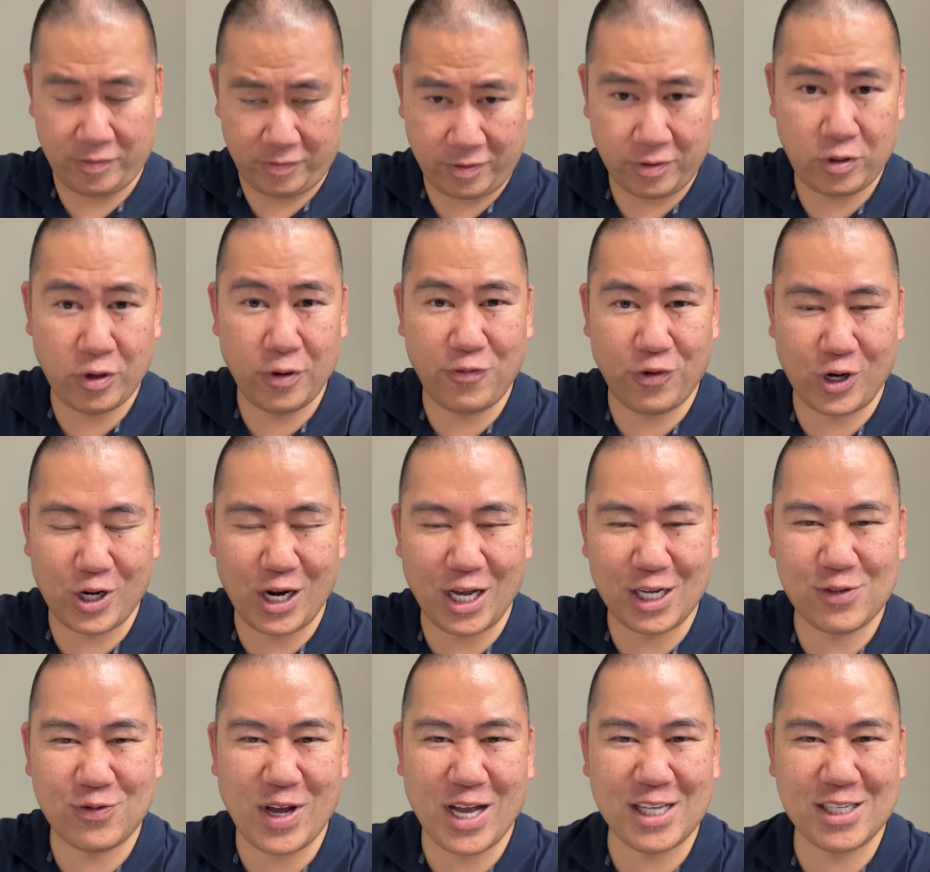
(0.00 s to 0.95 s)
good for
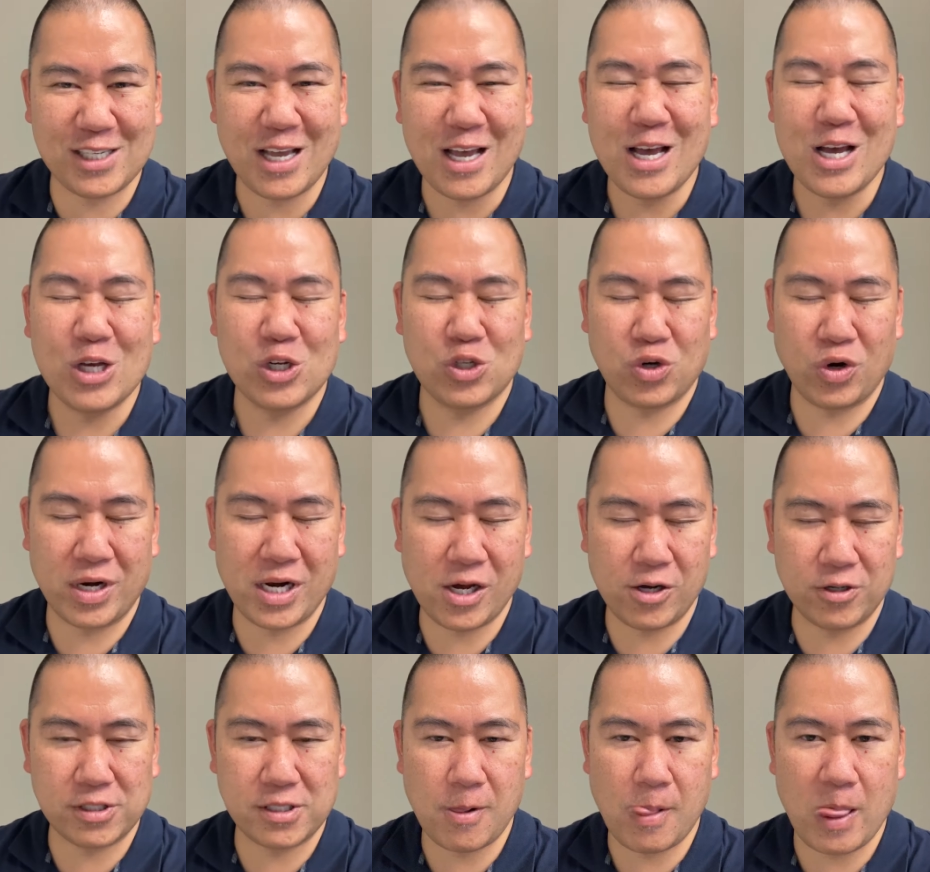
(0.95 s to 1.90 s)
Canucks fans.
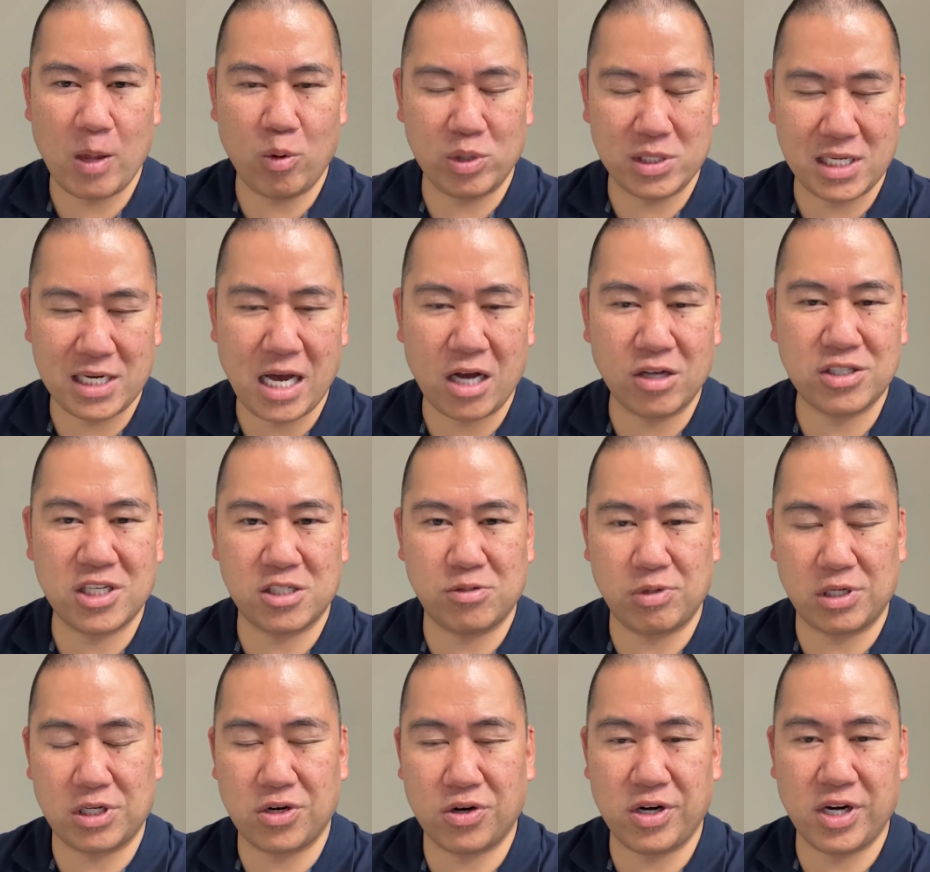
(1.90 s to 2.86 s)
Shorthouse was announced as
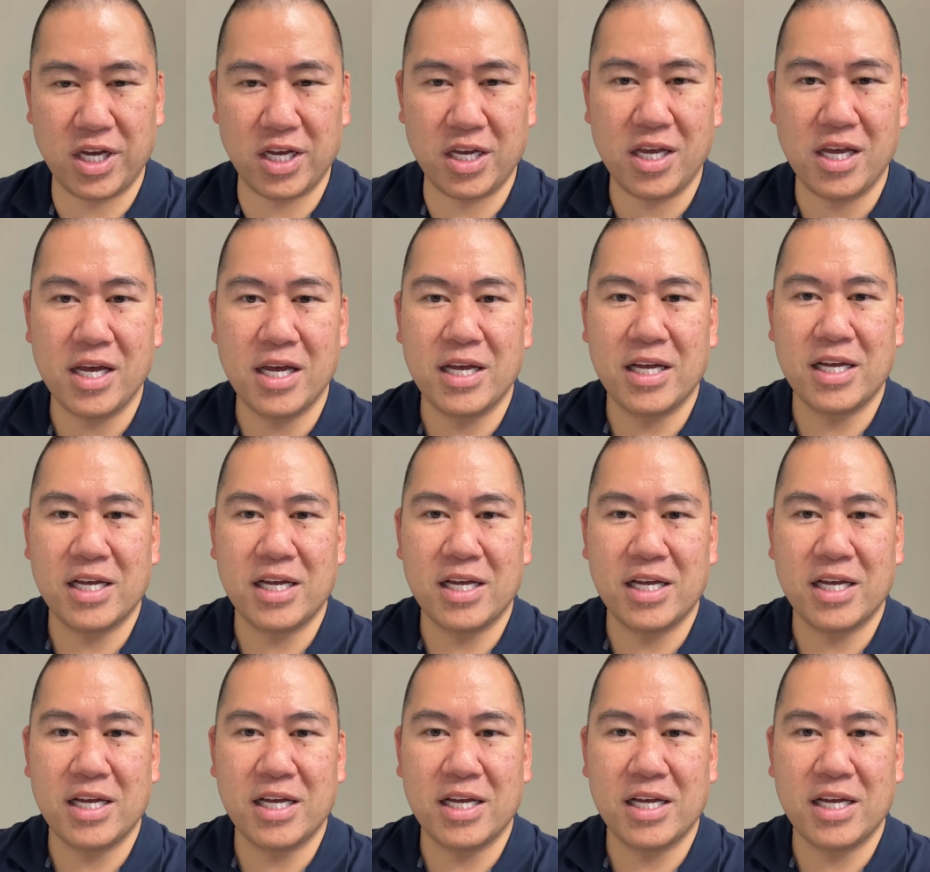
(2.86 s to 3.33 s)
returning.